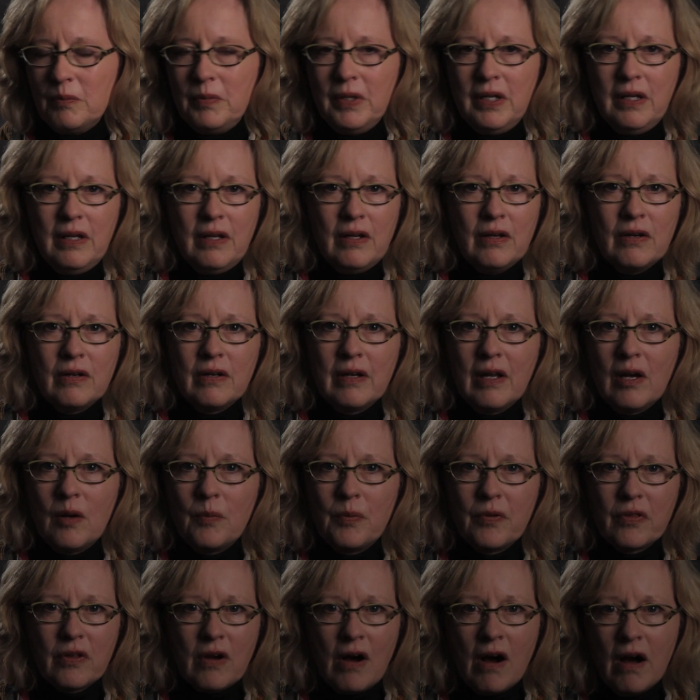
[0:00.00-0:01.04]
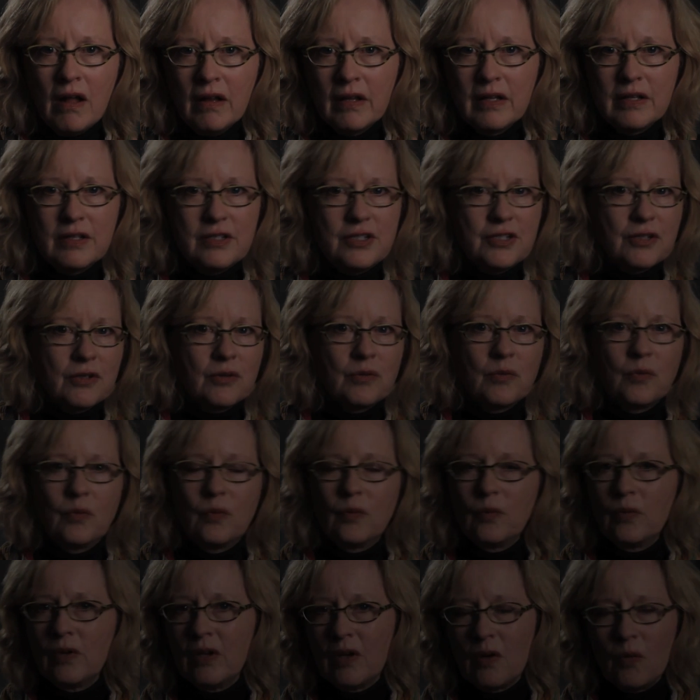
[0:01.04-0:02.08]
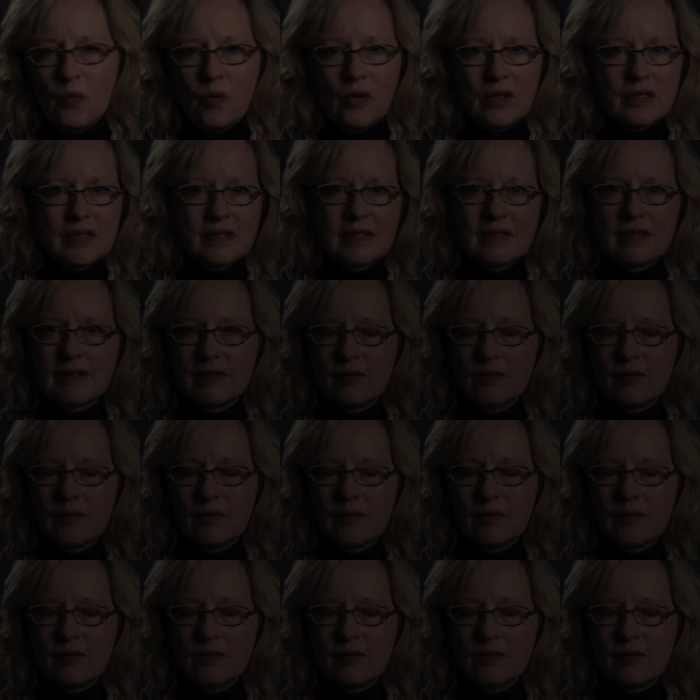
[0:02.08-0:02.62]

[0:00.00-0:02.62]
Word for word: be here to help with college or, you know, what's,